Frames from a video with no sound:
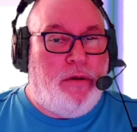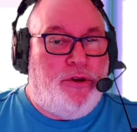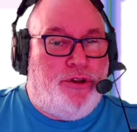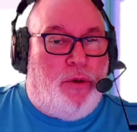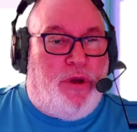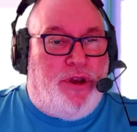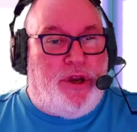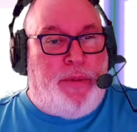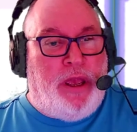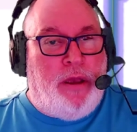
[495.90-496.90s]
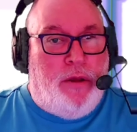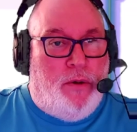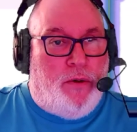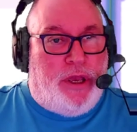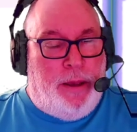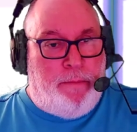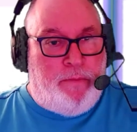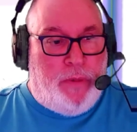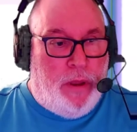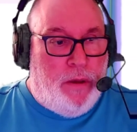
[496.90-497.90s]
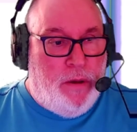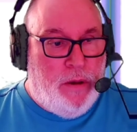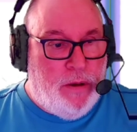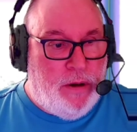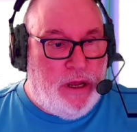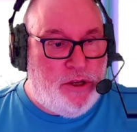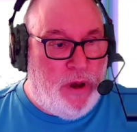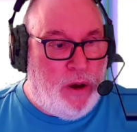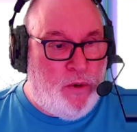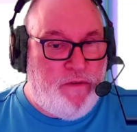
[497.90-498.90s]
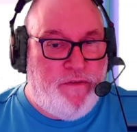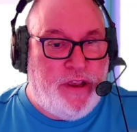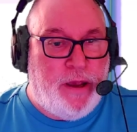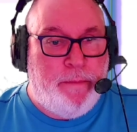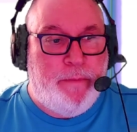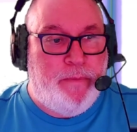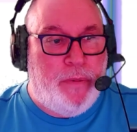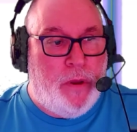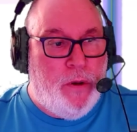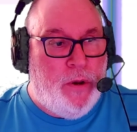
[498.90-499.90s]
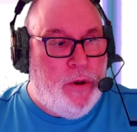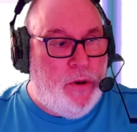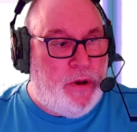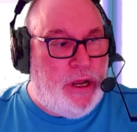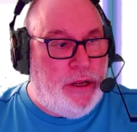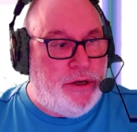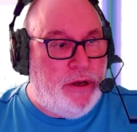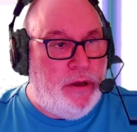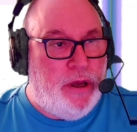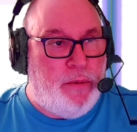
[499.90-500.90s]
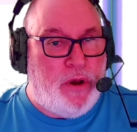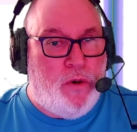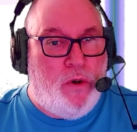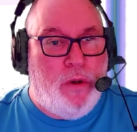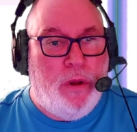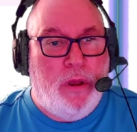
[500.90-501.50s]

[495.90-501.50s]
Just a wee shimmy. Okay, that's what I want for you. Right, here we go.